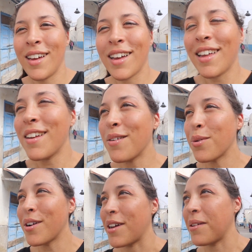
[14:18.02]
and
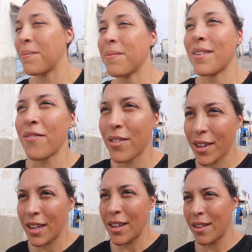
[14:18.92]
ornate.
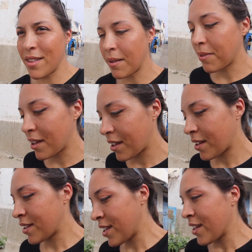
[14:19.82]
Definitely
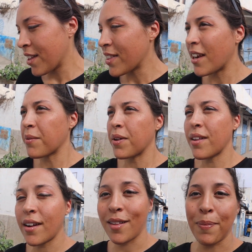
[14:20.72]
something that I
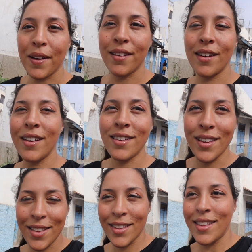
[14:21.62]
wasn't expecting to
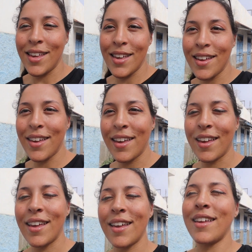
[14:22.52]
see
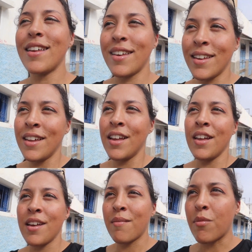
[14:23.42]
in
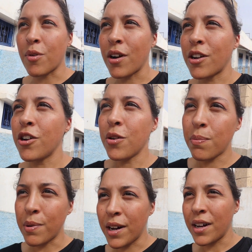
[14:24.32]
Morocco,
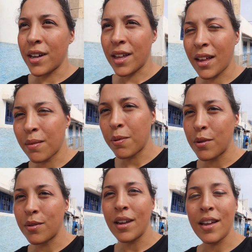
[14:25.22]
but Kasbah
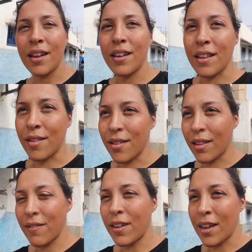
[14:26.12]
Oudayas is
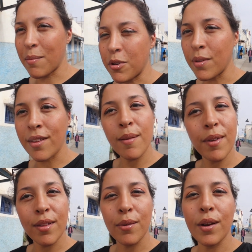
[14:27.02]
living up to its name
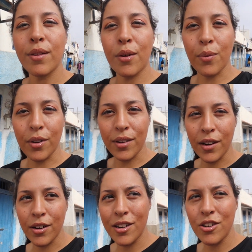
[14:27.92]
as a UNESCO World
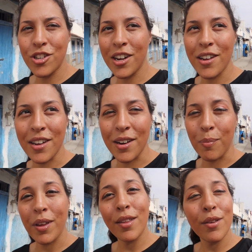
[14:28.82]
Heritage Site and a
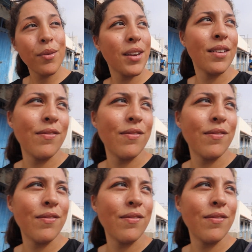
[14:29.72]
place you need to